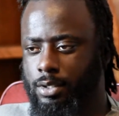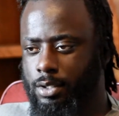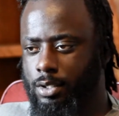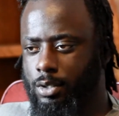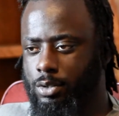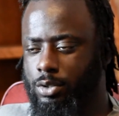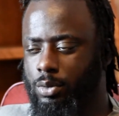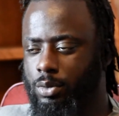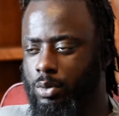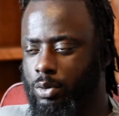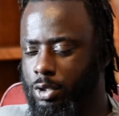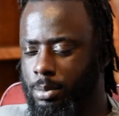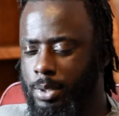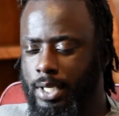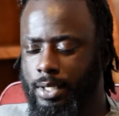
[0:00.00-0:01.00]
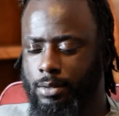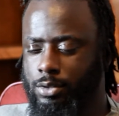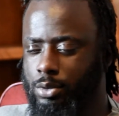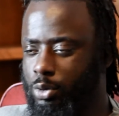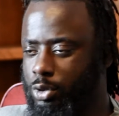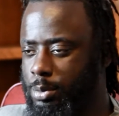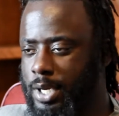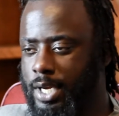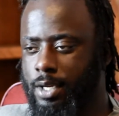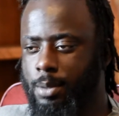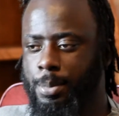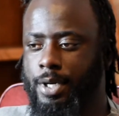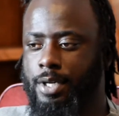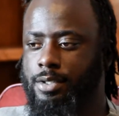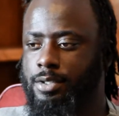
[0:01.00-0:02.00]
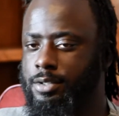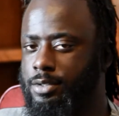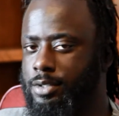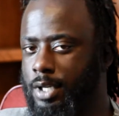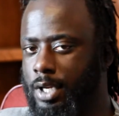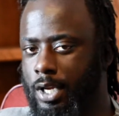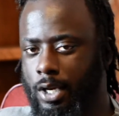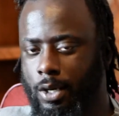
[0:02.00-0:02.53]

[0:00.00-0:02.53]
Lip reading: You know, so quarterback, there's quarterback comparisons,